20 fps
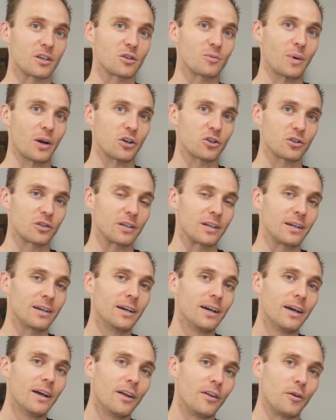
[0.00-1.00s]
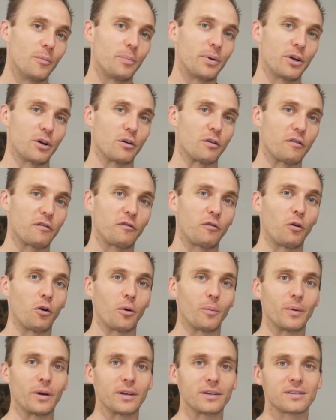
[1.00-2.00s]
especially the
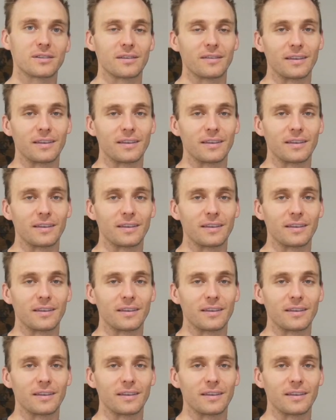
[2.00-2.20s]
piriformis